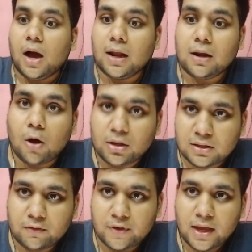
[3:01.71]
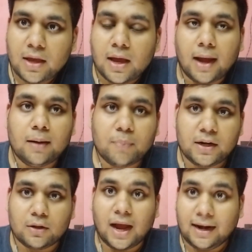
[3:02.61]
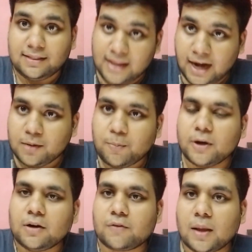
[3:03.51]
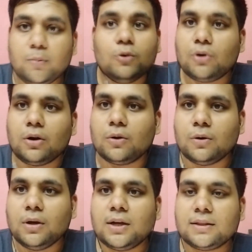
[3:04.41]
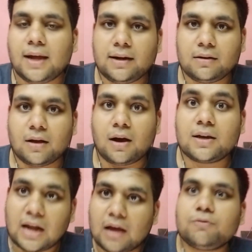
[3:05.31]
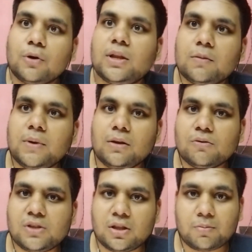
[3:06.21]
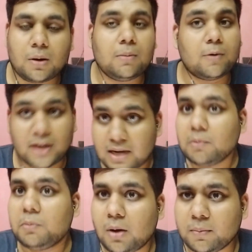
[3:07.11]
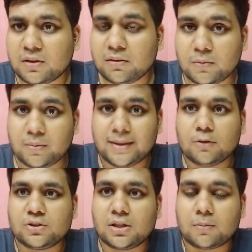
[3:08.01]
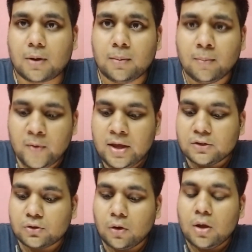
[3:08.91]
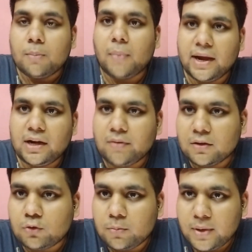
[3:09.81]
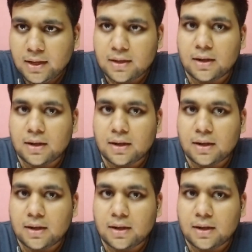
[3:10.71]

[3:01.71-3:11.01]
along the way, but at that point of time you don't know that graph theory is being used in this problem or dynamic programming is being used in this problem. So my advice would be,